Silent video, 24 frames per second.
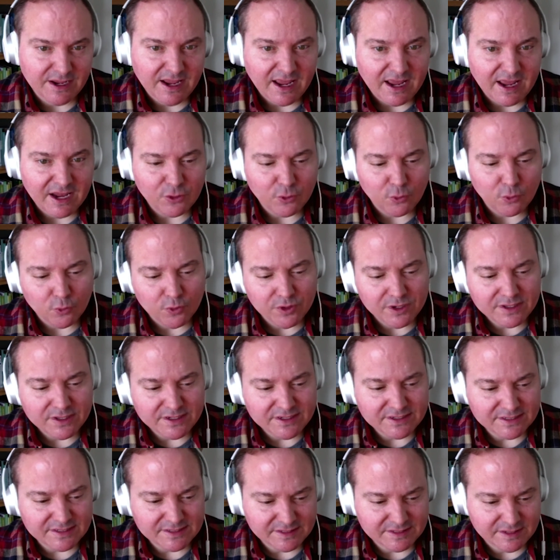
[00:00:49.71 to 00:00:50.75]
And a really
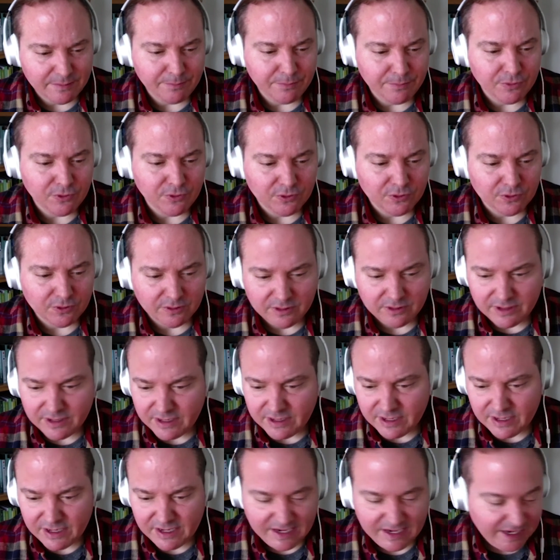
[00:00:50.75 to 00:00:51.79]
simple
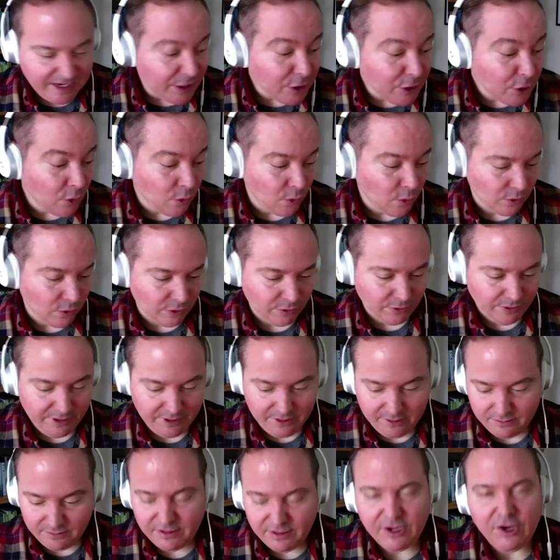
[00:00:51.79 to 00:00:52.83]

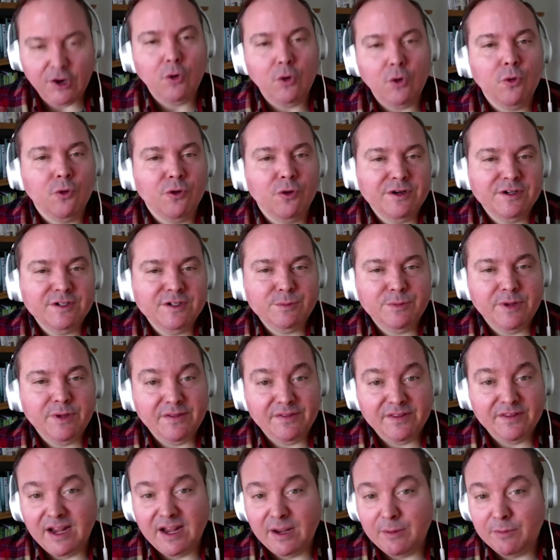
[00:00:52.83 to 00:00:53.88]
inquiry just being the
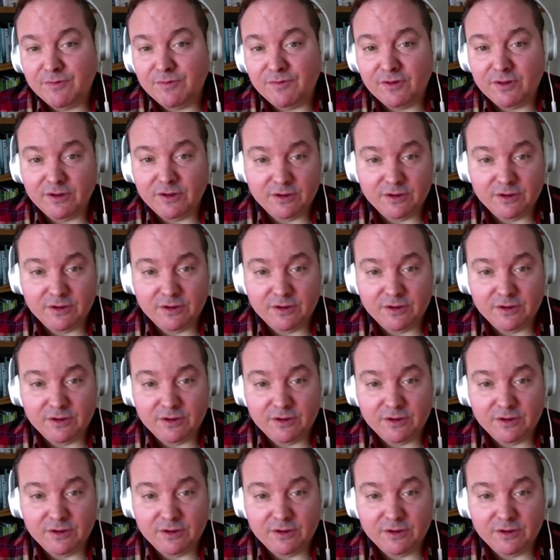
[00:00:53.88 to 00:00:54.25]
name of